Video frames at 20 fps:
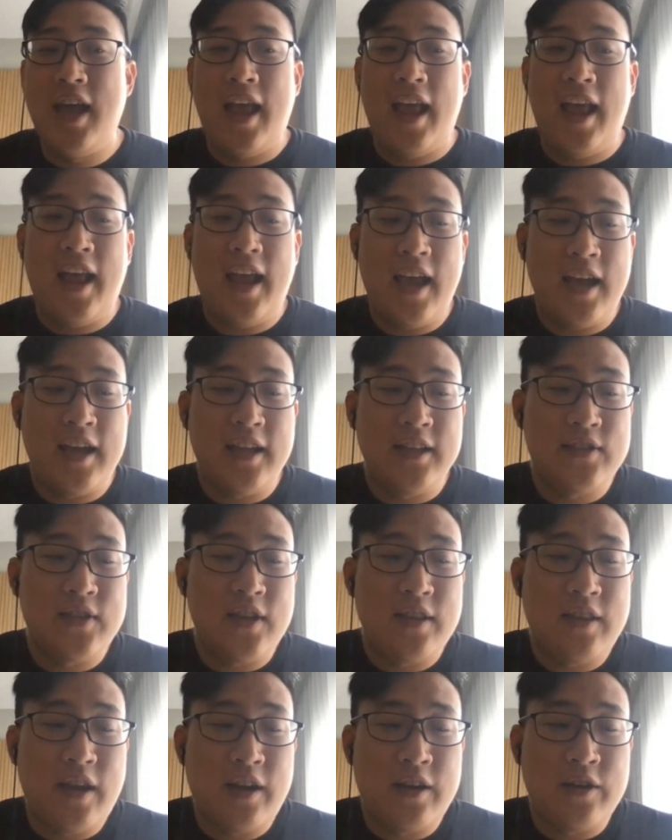And
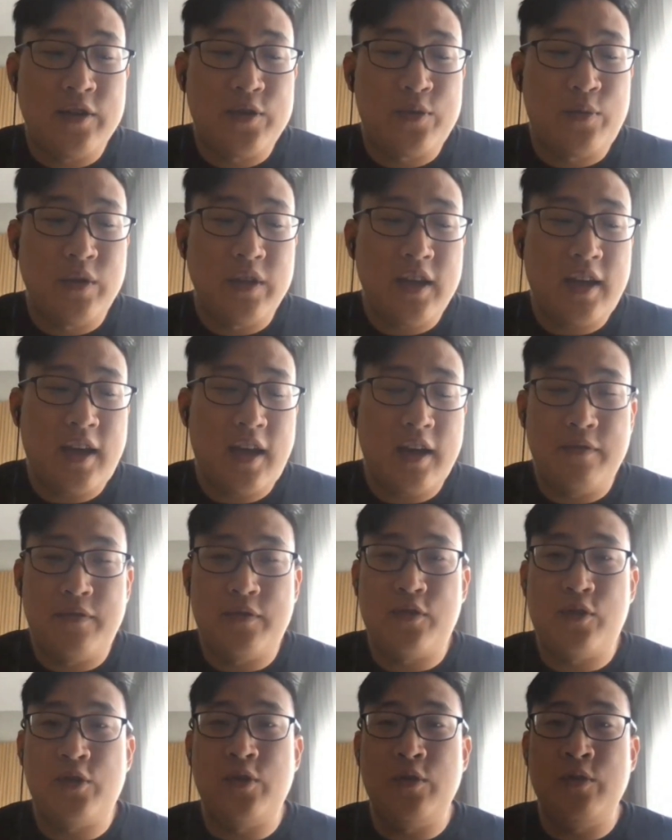there's really kind of
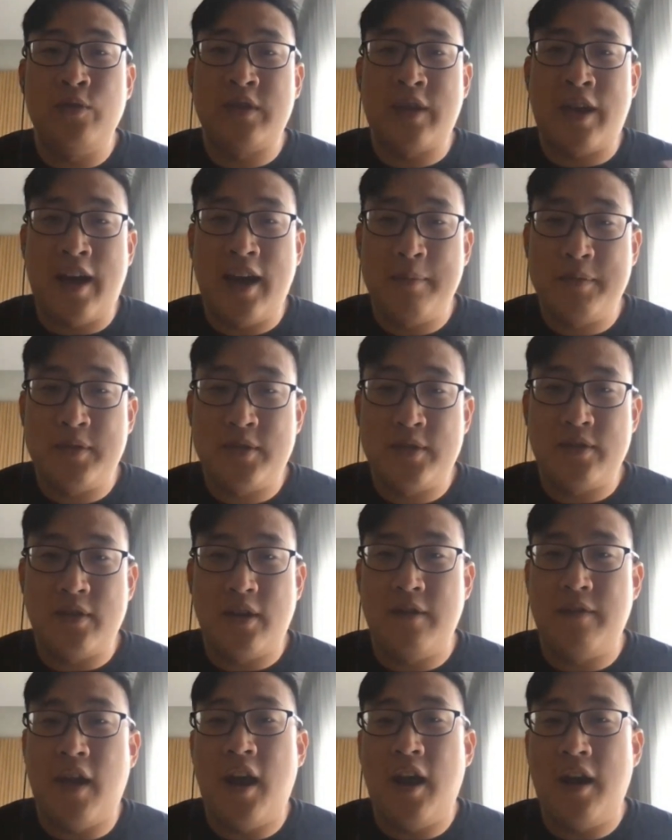two types
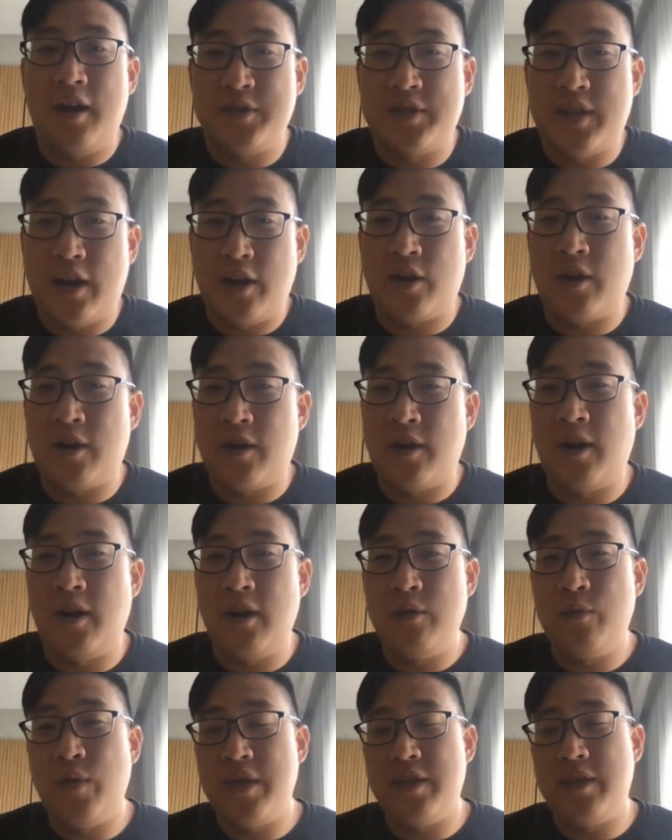of errors that occur
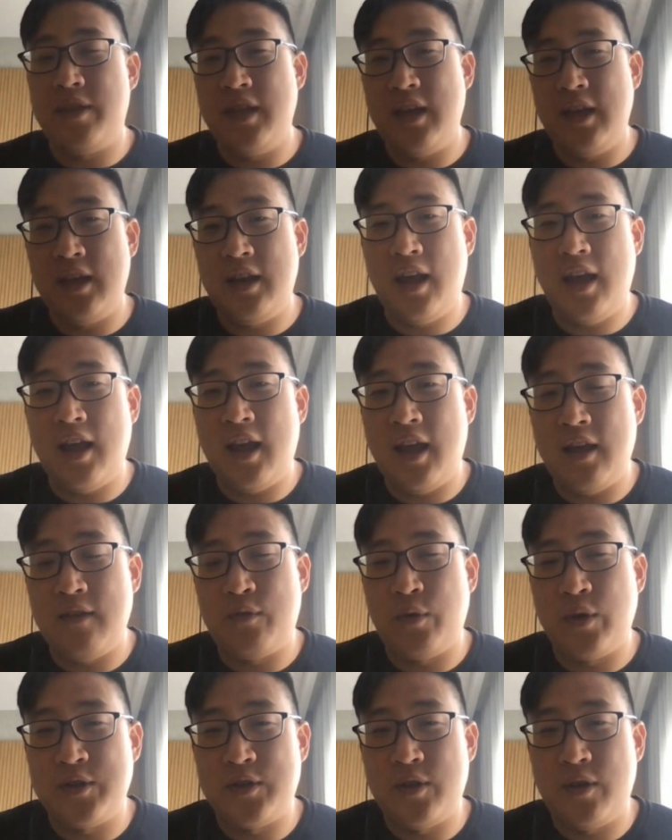within a
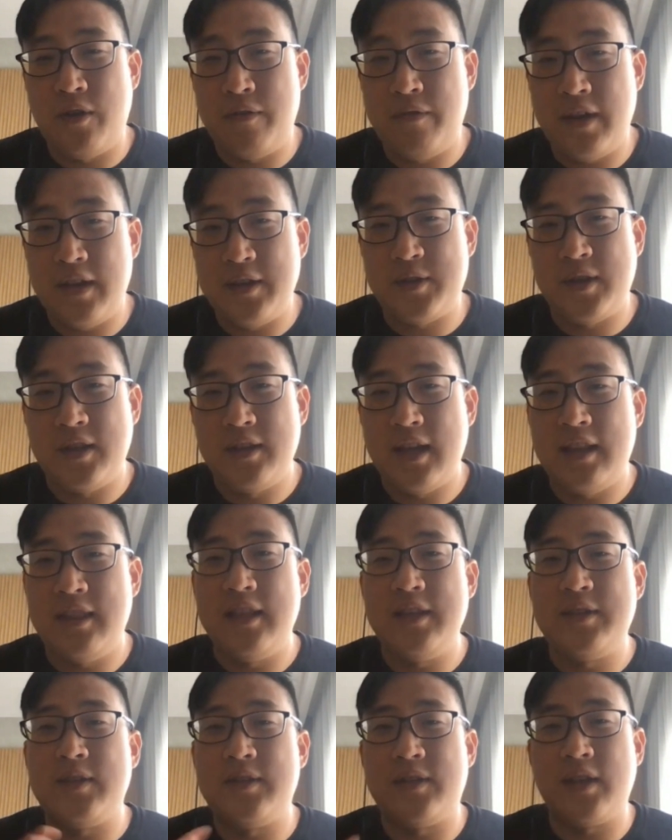voice interface. And
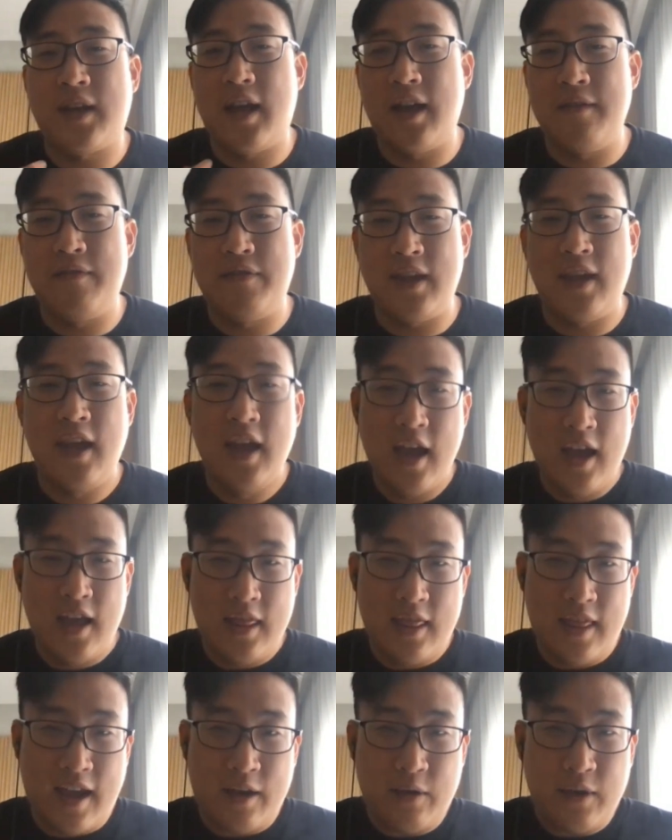this is the kind of thing
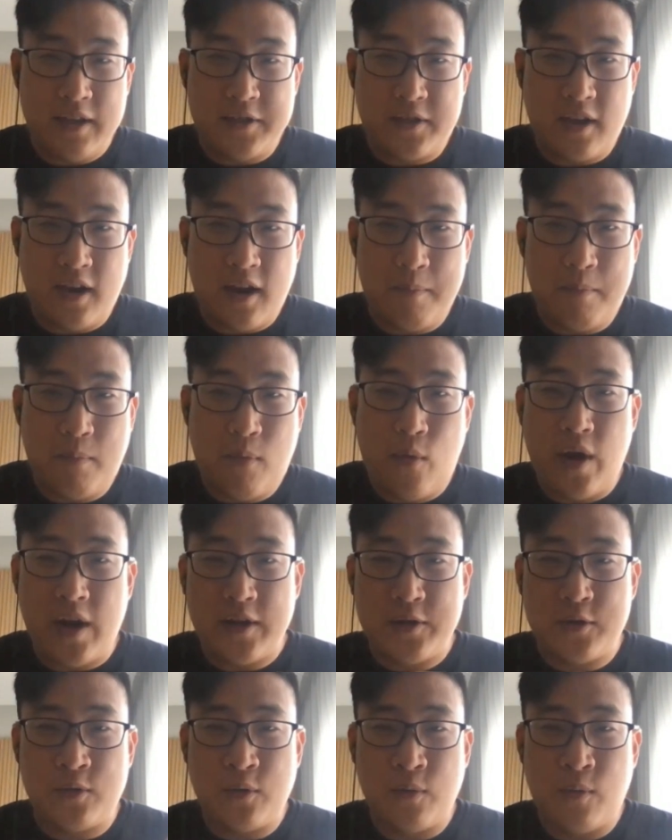that is going to point
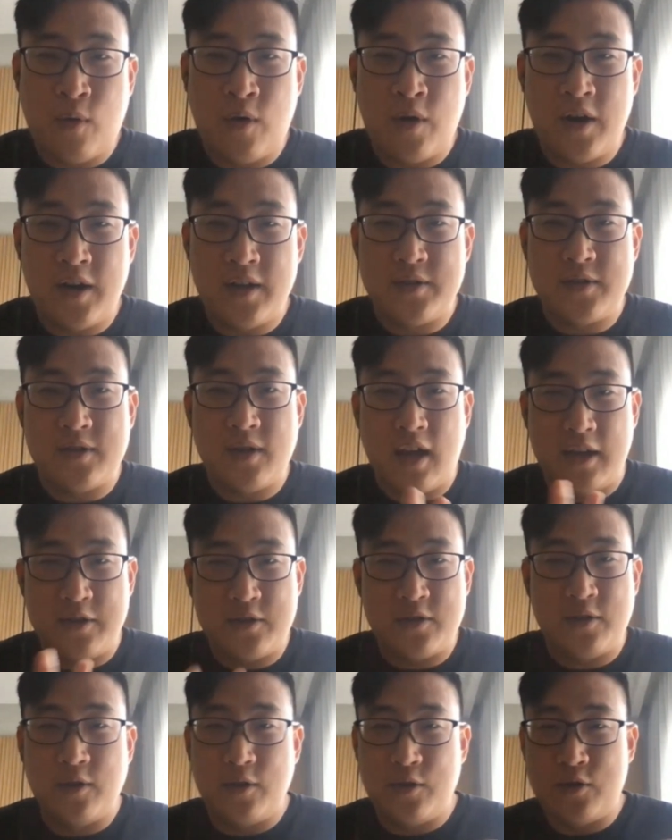us towards a
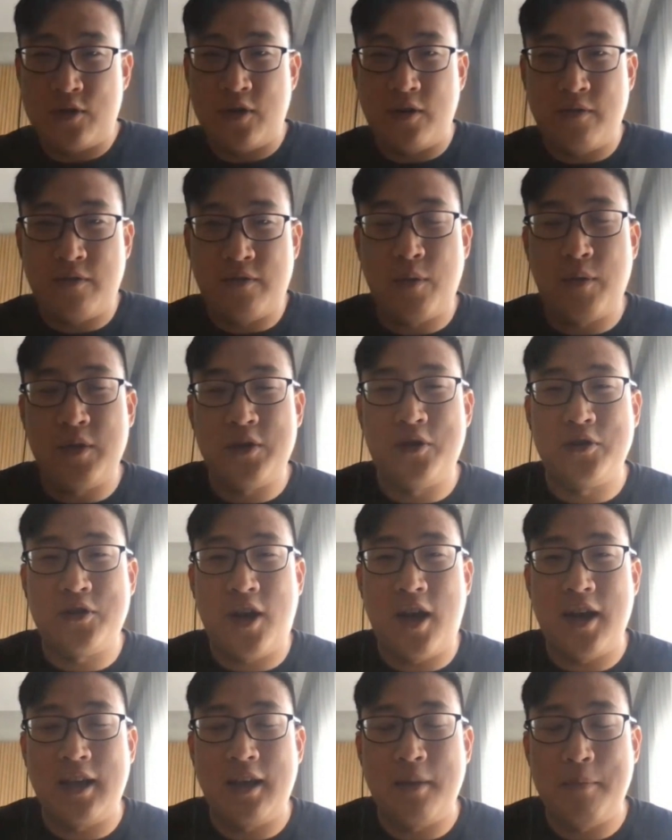solution for what you're
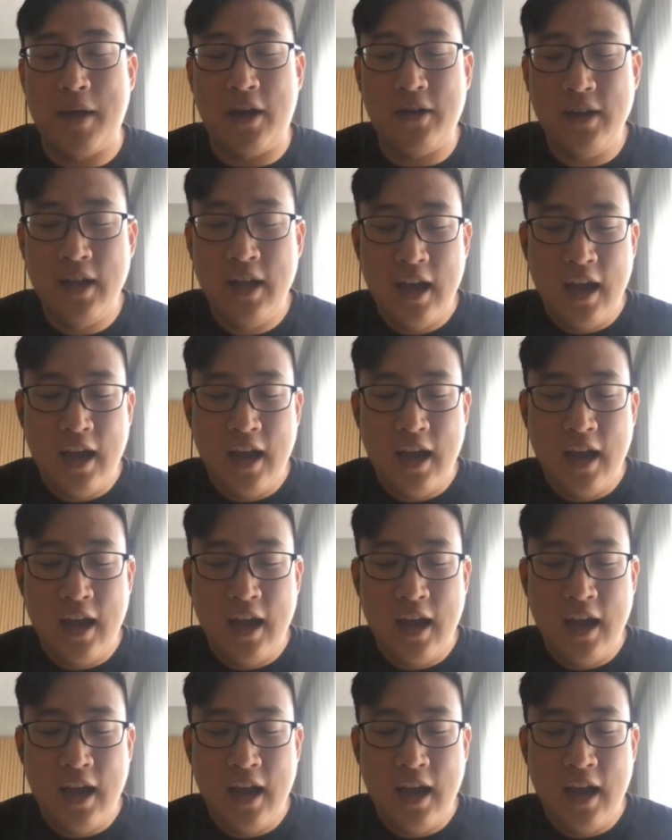talking about.